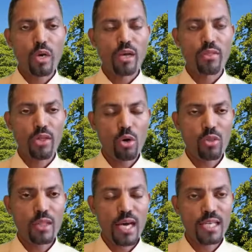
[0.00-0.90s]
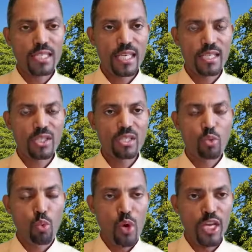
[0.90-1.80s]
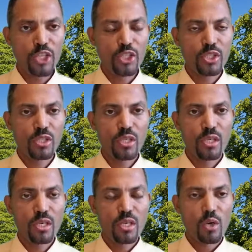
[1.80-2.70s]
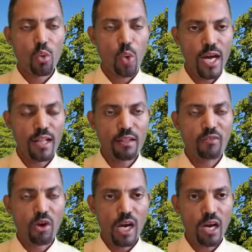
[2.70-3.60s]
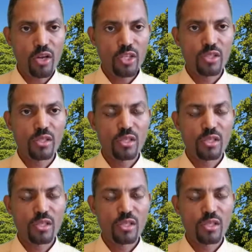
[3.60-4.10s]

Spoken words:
a thought that doesn't wish well for others,